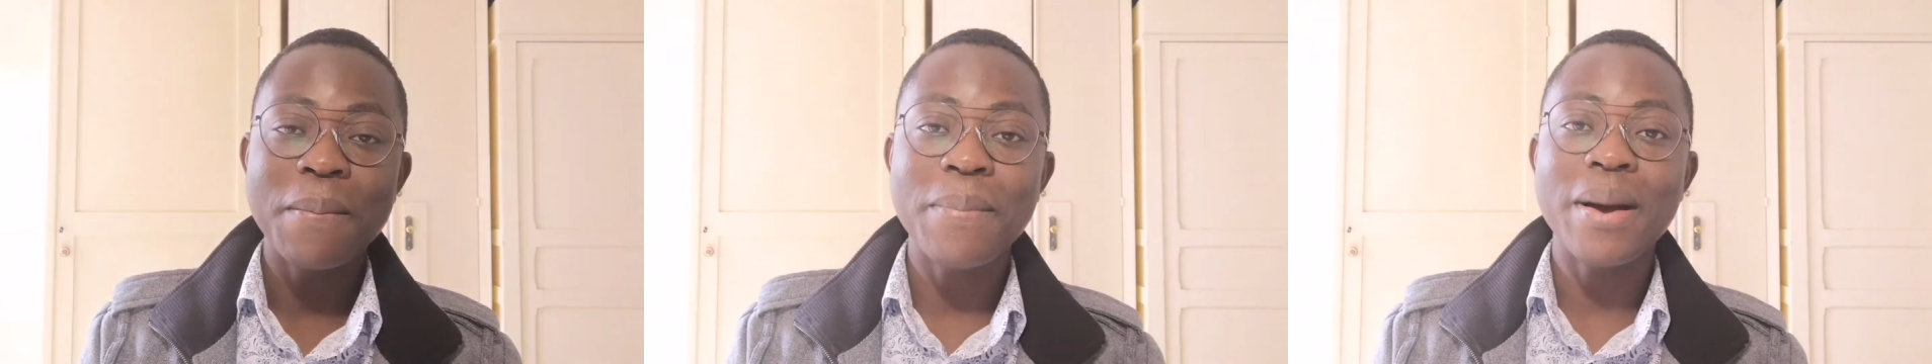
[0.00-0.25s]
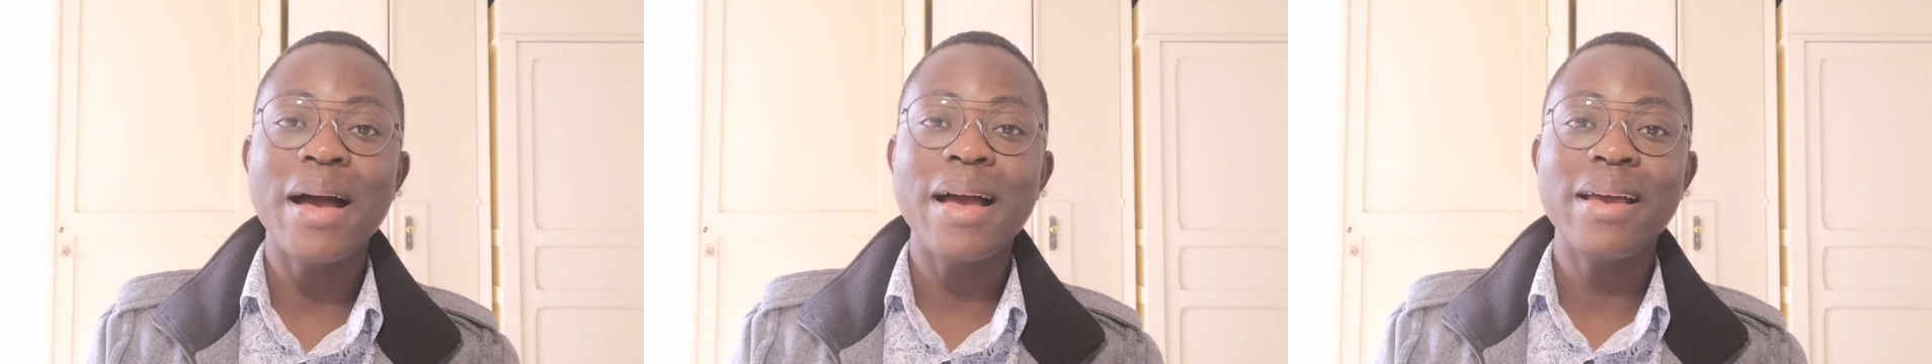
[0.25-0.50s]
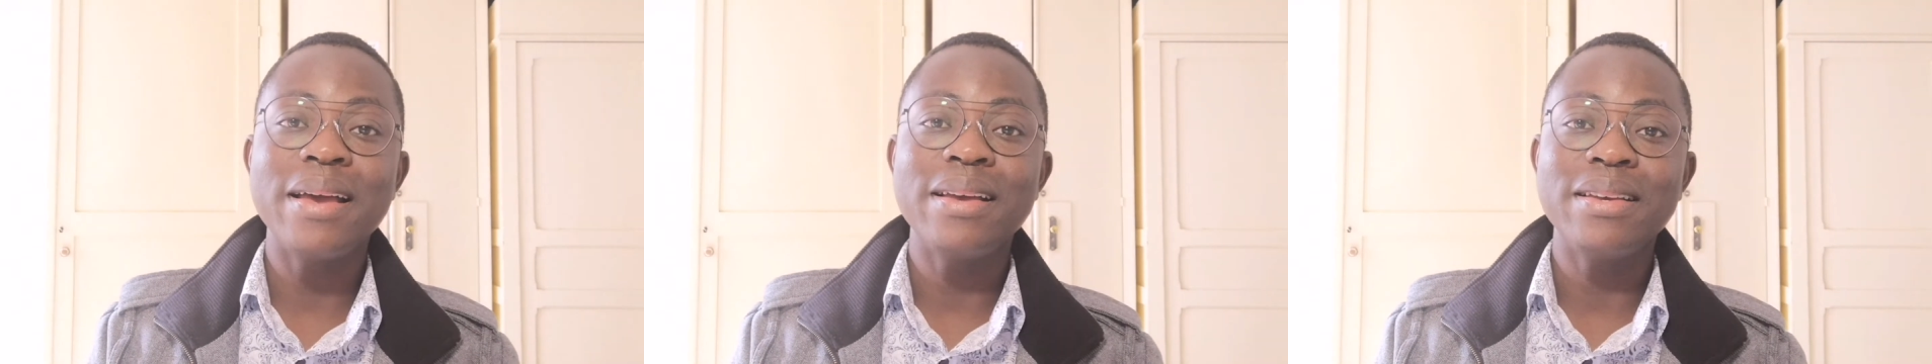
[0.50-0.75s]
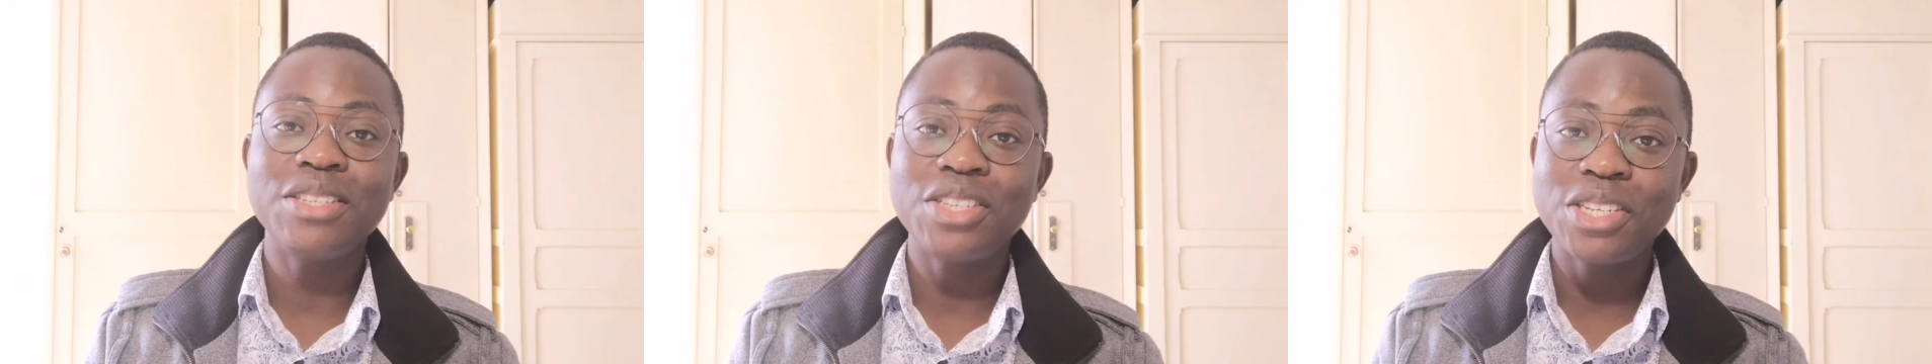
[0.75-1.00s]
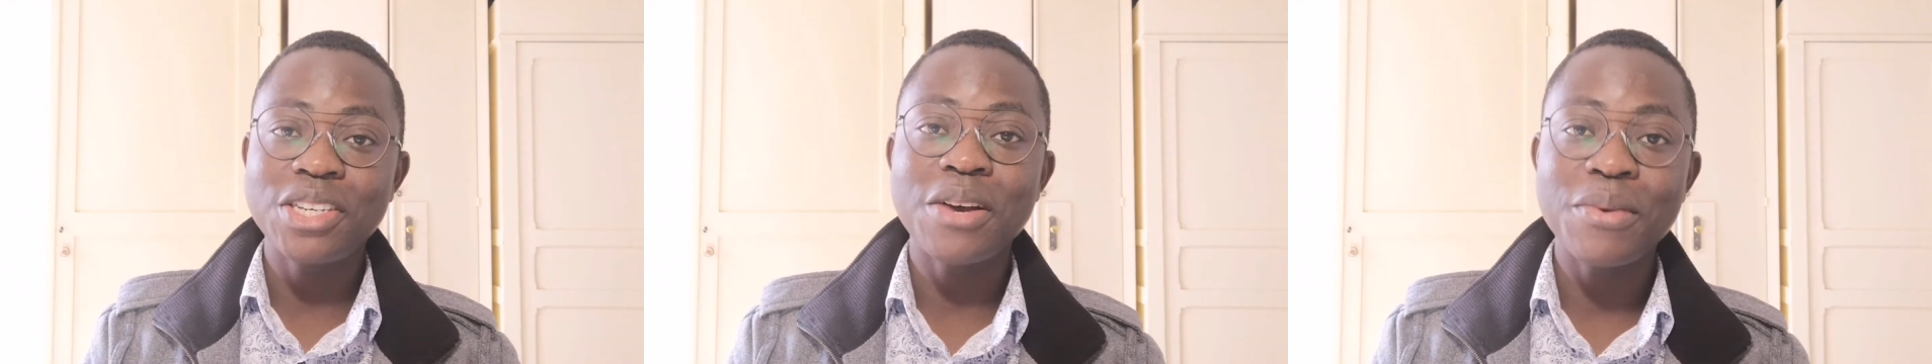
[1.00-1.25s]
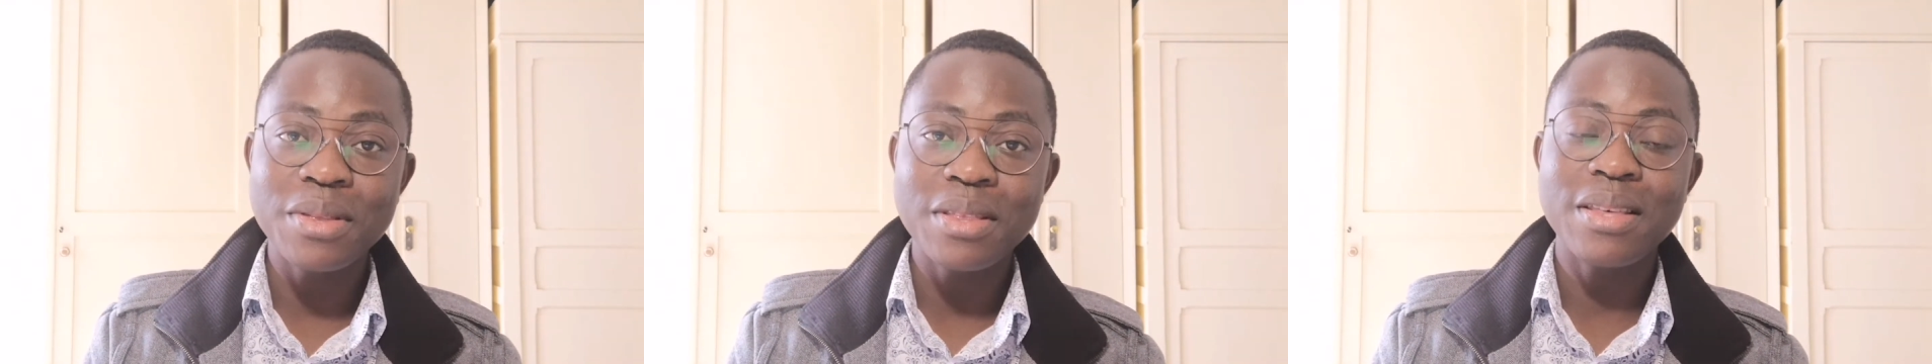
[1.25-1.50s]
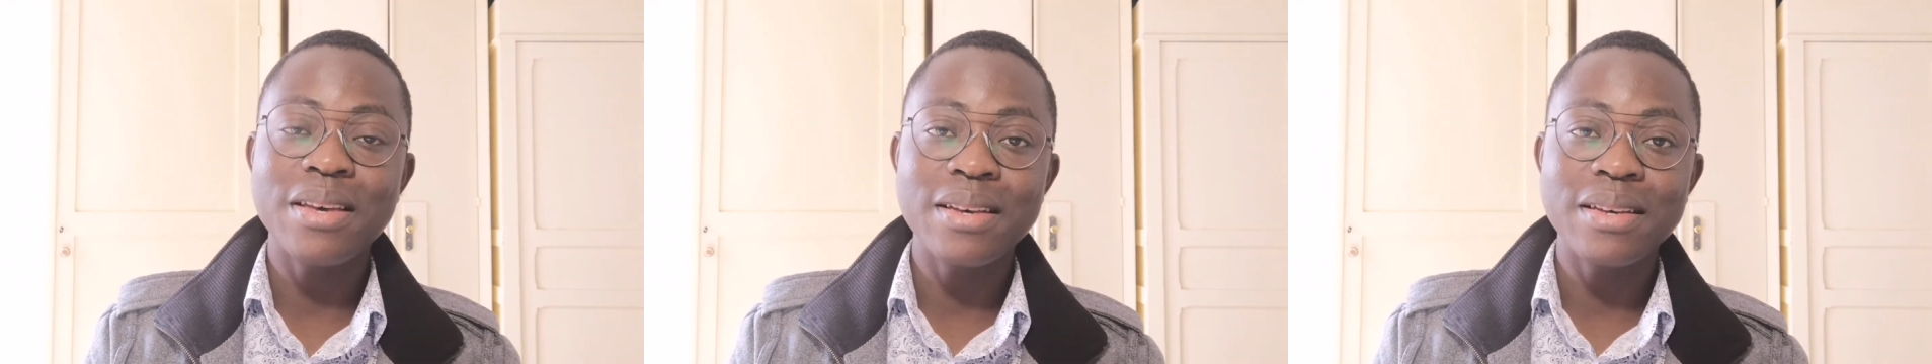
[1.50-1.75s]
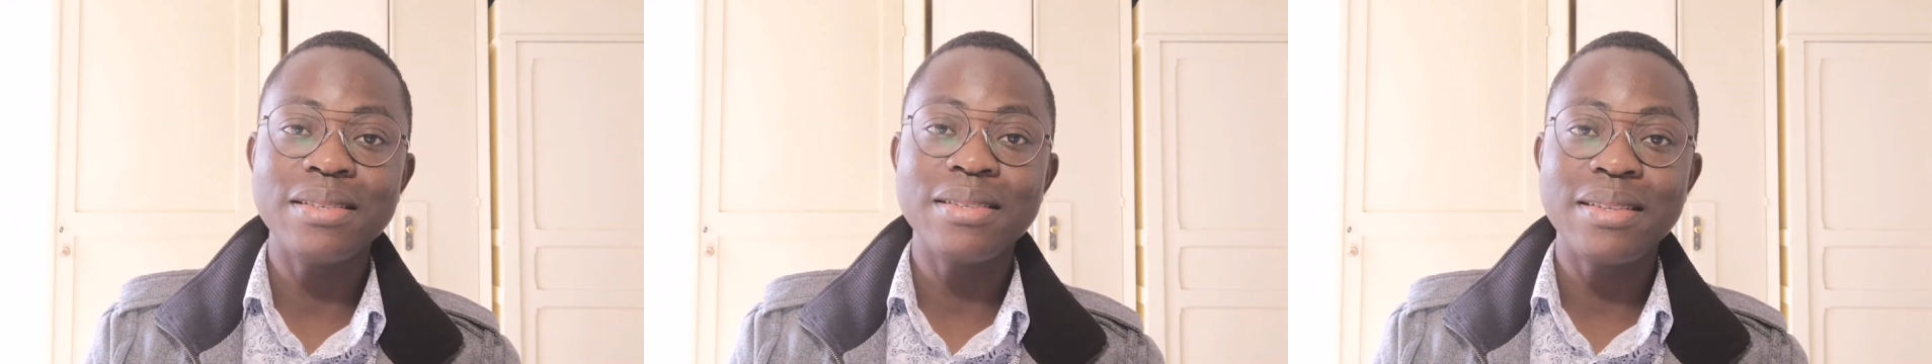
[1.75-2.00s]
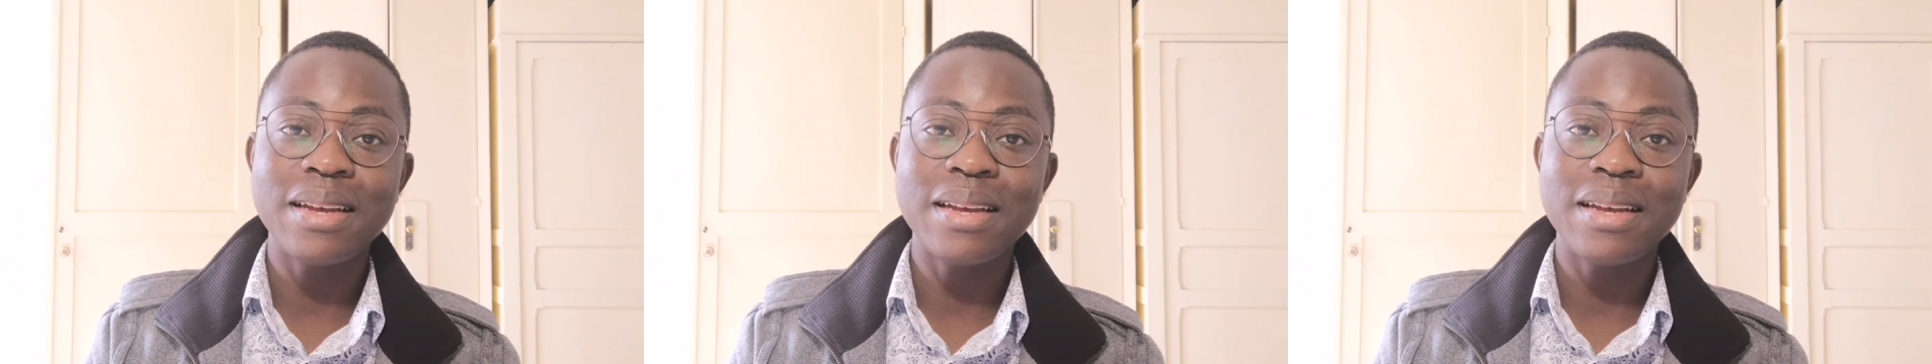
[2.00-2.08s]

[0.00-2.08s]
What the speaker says: by sharing things